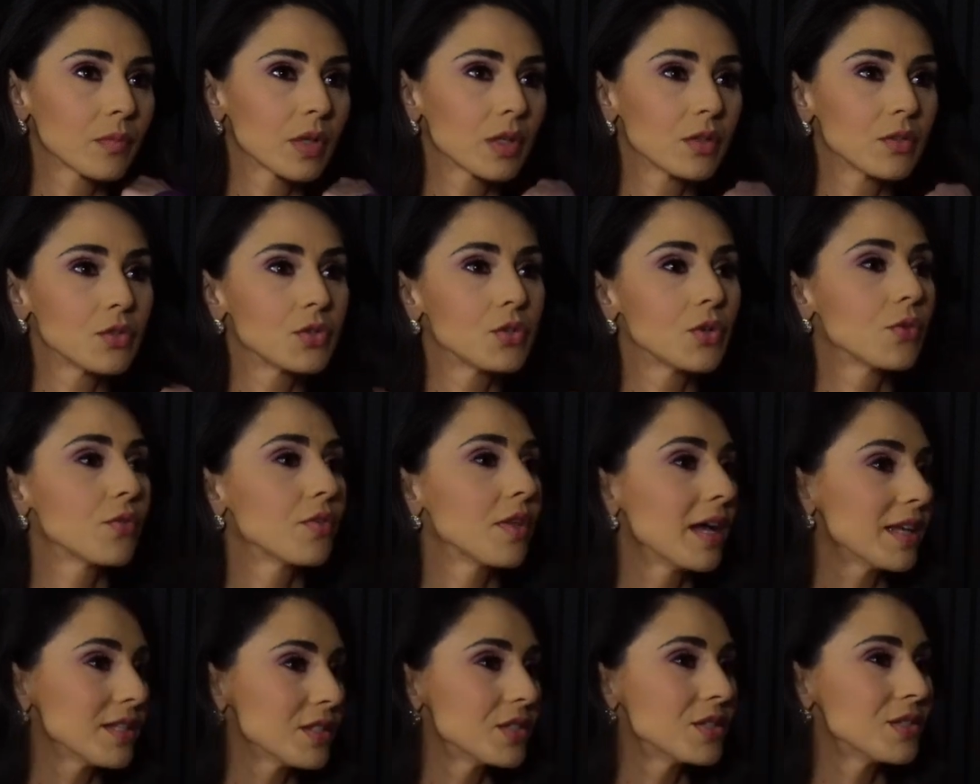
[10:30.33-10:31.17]
So
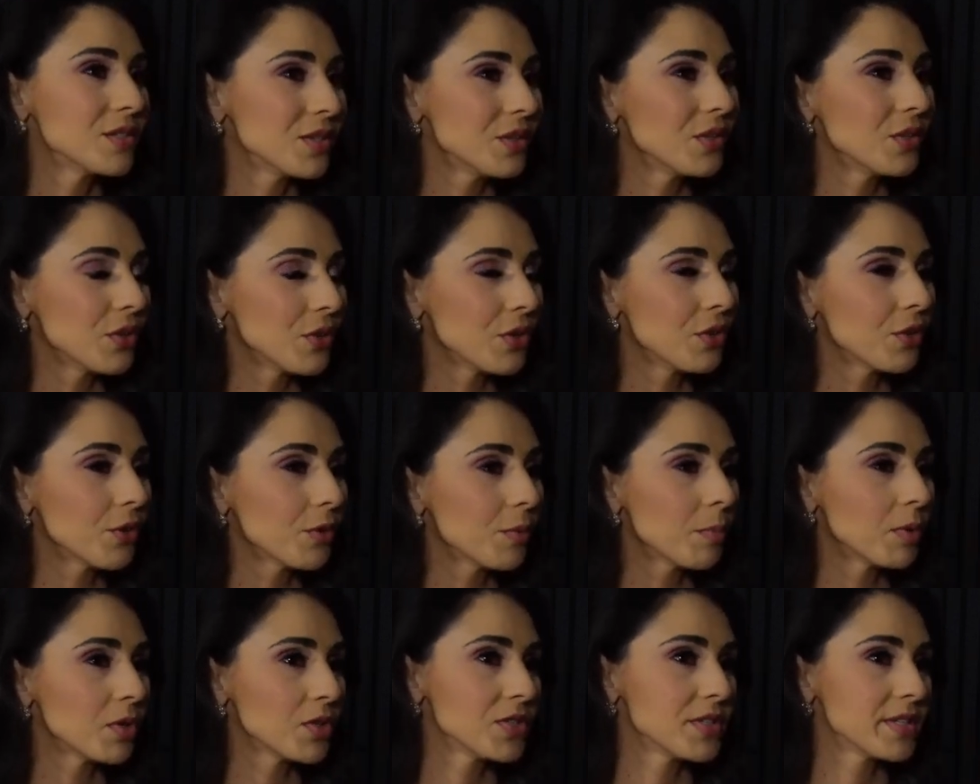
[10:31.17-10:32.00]
that's, you're a
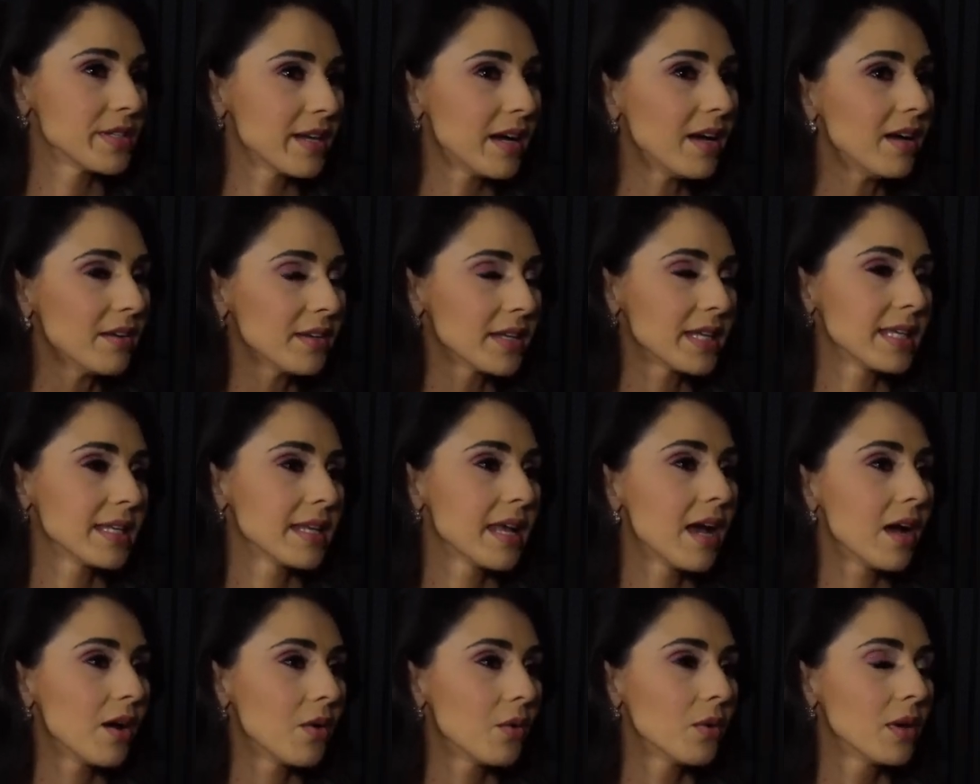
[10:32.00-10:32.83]
personality
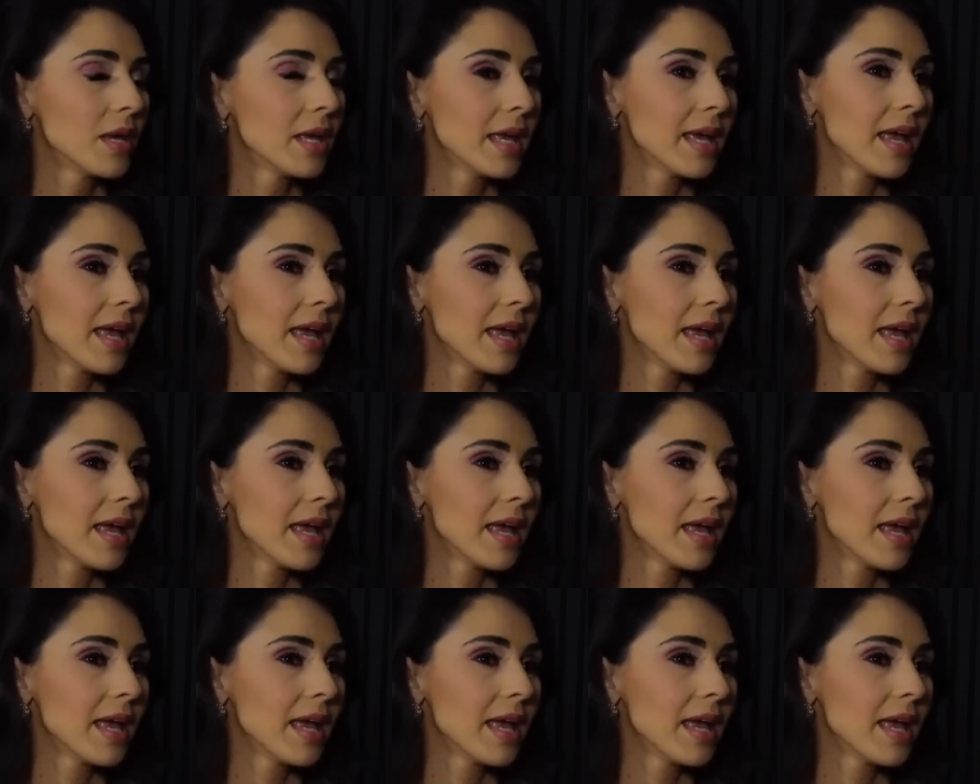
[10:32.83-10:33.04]
now.